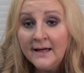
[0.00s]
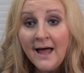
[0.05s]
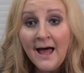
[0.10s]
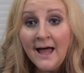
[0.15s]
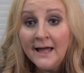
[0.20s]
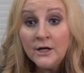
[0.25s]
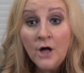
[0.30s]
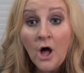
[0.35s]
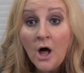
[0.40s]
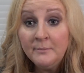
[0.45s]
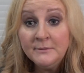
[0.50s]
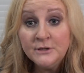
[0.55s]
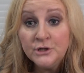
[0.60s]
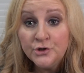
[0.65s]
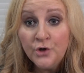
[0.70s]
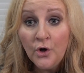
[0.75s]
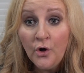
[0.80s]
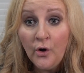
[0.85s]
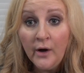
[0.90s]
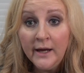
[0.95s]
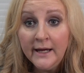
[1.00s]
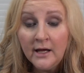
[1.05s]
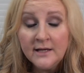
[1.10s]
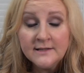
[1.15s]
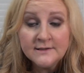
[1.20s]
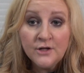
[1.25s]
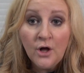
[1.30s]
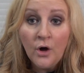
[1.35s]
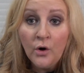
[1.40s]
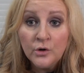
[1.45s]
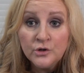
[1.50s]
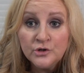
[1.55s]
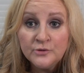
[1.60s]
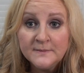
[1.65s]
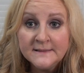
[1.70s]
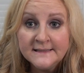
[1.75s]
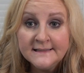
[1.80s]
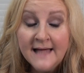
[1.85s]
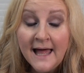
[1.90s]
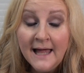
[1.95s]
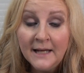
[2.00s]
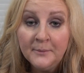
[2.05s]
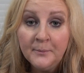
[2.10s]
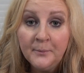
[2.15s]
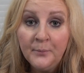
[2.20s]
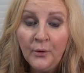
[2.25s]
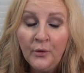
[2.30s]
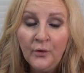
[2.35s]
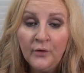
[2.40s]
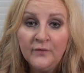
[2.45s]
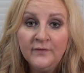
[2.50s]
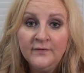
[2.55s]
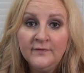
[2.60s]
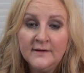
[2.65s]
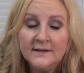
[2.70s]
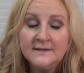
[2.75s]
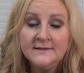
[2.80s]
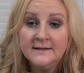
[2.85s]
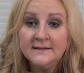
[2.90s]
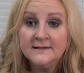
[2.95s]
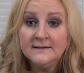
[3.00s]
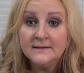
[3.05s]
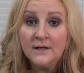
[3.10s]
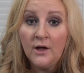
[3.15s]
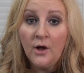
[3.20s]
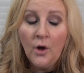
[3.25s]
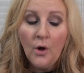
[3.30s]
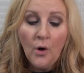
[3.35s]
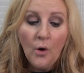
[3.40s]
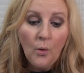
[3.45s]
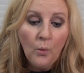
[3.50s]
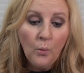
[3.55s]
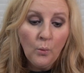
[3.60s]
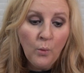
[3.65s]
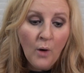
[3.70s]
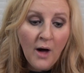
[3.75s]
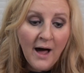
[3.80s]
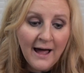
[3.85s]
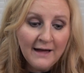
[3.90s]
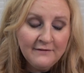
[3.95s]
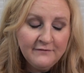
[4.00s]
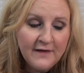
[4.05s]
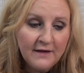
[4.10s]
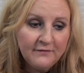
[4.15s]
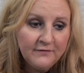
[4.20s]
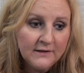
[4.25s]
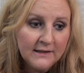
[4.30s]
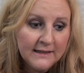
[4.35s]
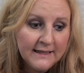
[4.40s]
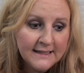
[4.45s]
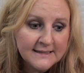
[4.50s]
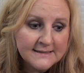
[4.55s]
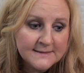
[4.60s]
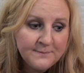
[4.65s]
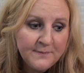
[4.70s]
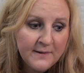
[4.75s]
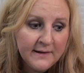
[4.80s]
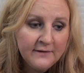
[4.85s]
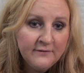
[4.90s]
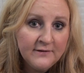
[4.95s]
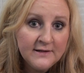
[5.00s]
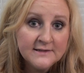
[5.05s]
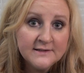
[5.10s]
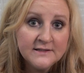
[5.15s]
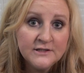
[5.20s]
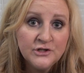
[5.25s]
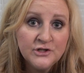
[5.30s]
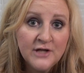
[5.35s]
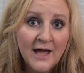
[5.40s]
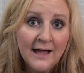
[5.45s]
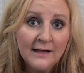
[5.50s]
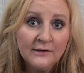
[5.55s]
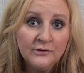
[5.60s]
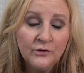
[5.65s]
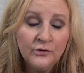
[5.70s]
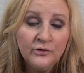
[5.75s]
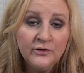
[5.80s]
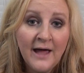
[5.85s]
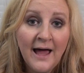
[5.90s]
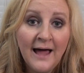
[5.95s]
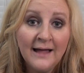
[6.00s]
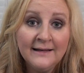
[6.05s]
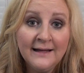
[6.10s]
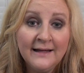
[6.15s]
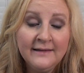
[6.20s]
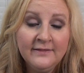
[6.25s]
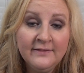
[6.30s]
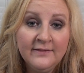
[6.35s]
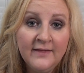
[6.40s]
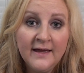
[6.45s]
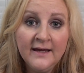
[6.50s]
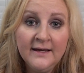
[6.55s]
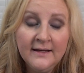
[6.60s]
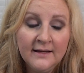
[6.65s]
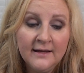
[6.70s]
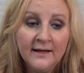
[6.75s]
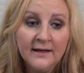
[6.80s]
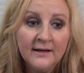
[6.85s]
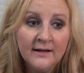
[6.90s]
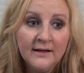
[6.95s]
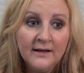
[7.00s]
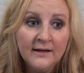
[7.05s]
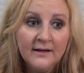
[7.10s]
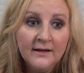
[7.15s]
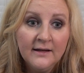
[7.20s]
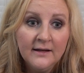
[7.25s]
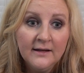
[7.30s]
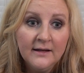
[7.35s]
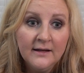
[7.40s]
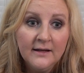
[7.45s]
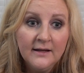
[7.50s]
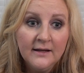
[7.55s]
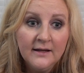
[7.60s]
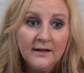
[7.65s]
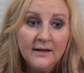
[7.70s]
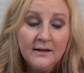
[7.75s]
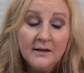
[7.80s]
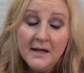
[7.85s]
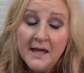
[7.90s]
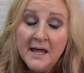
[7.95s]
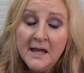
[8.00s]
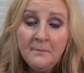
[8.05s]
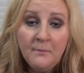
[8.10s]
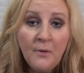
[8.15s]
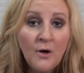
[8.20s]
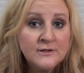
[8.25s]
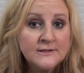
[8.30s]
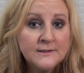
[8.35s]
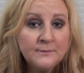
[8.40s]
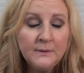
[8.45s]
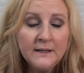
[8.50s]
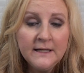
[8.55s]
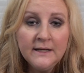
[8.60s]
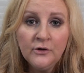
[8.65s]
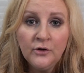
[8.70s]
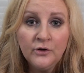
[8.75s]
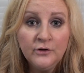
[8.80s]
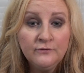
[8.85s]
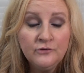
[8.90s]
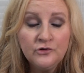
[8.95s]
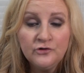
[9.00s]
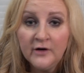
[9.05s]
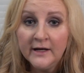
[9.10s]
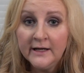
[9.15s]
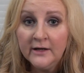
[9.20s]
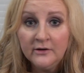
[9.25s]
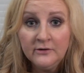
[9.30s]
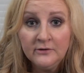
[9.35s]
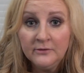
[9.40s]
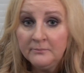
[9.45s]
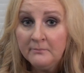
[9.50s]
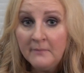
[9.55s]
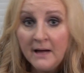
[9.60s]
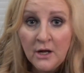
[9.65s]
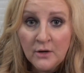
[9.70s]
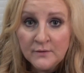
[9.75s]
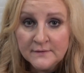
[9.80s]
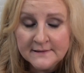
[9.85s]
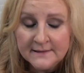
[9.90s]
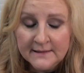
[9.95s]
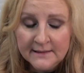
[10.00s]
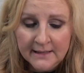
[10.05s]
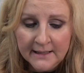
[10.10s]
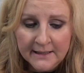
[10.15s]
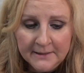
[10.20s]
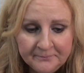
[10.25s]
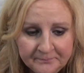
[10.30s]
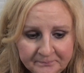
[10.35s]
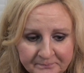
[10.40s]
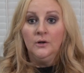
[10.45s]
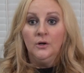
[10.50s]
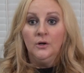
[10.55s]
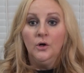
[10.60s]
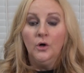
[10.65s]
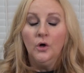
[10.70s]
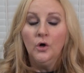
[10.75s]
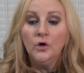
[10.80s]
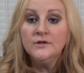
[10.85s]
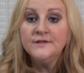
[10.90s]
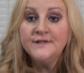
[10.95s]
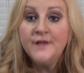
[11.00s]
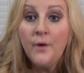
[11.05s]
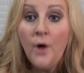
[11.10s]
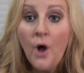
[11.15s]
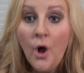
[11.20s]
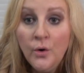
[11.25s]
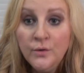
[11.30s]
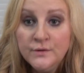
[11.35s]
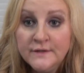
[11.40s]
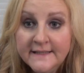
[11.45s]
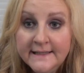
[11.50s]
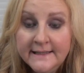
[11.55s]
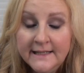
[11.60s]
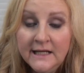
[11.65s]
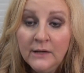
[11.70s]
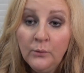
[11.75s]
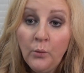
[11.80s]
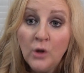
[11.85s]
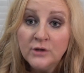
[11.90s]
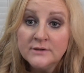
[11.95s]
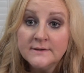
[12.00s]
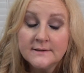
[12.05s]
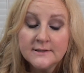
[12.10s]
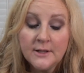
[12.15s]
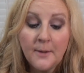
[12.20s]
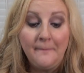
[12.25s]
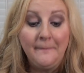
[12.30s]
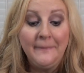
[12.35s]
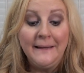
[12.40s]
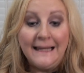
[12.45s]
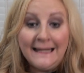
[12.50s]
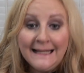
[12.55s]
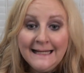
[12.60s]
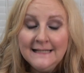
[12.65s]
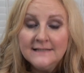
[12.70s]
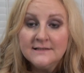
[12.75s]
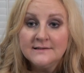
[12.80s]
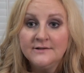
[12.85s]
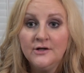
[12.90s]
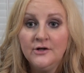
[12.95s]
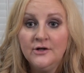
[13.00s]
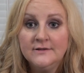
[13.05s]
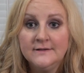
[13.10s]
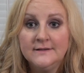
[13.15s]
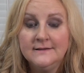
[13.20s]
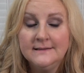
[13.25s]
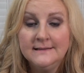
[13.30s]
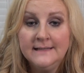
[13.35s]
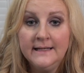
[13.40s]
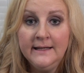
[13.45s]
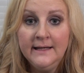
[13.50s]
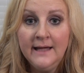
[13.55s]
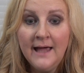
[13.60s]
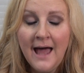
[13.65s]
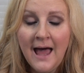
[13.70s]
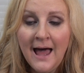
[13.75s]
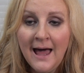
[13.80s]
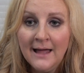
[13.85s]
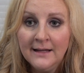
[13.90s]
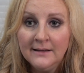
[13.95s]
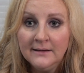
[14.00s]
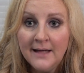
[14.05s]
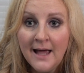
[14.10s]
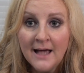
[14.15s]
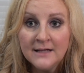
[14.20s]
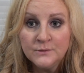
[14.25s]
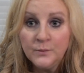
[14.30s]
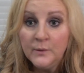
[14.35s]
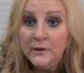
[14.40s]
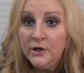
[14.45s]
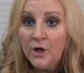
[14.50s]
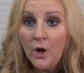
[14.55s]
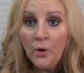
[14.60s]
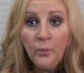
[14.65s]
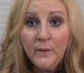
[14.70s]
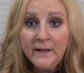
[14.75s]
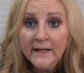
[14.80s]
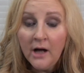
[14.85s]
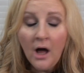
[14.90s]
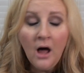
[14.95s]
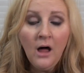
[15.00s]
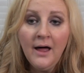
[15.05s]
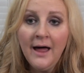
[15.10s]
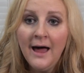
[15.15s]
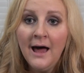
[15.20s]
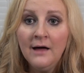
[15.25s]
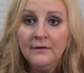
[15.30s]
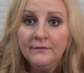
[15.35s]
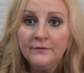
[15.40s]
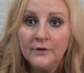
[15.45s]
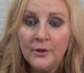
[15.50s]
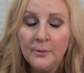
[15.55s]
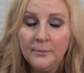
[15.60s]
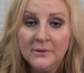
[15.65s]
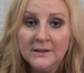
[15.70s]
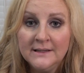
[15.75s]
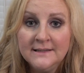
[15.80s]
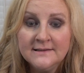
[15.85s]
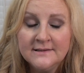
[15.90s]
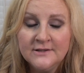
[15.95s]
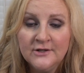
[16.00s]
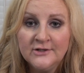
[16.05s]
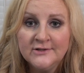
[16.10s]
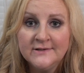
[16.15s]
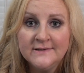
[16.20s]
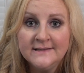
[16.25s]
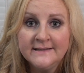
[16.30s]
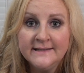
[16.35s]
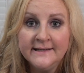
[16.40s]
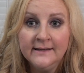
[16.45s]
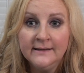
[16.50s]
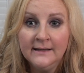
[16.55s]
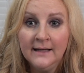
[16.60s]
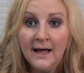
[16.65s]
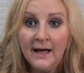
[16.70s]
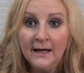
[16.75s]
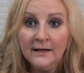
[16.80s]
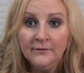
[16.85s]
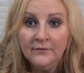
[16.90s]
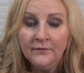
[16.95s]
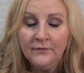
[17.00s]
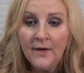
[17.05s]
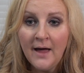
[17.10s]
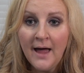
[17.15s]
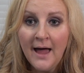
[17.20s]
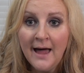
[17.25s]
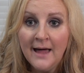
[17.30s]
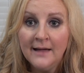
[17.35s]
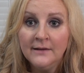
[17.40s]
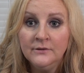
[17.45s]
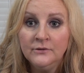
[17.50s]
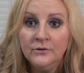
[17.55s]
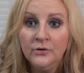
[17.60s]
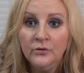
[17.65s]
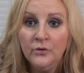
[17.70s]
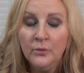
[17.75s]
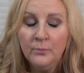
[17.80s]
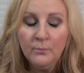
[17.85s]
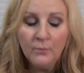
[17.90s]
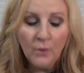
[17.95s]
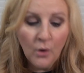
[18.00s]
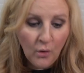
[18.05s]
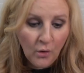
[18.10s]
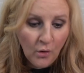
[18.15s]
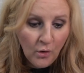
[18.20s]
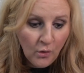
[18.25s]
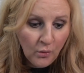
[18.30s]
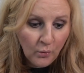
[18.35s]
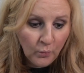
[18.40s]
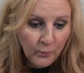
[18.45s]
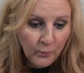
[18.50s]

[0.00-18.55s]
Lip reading: I can't be sure, it's not 100%, but this is what I've definitely experienced in childhood, and I think it possibly could have triggered my OCD. Also, OCD wants complete certainty, and as we know, we can't have complete certainty in life. And the more